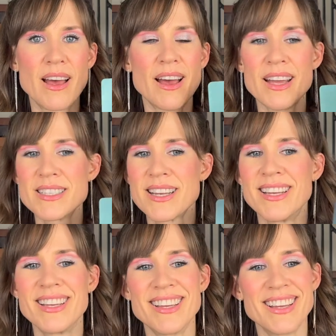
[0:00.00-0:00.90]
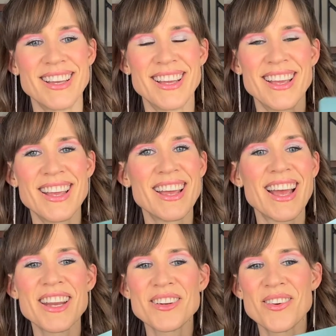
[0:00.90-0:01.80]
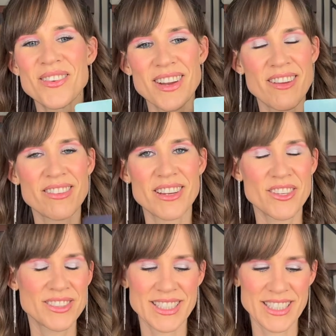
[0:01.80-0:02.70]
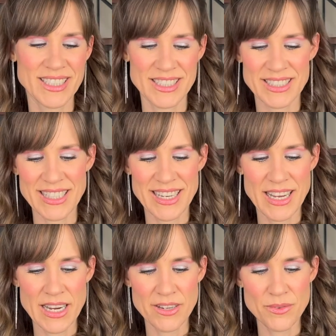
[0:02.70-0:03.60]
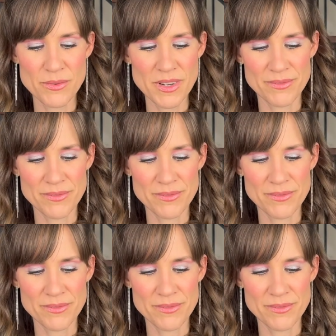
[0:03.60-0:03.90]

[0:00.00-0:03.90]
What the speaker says: I don't ever use this. I don't know.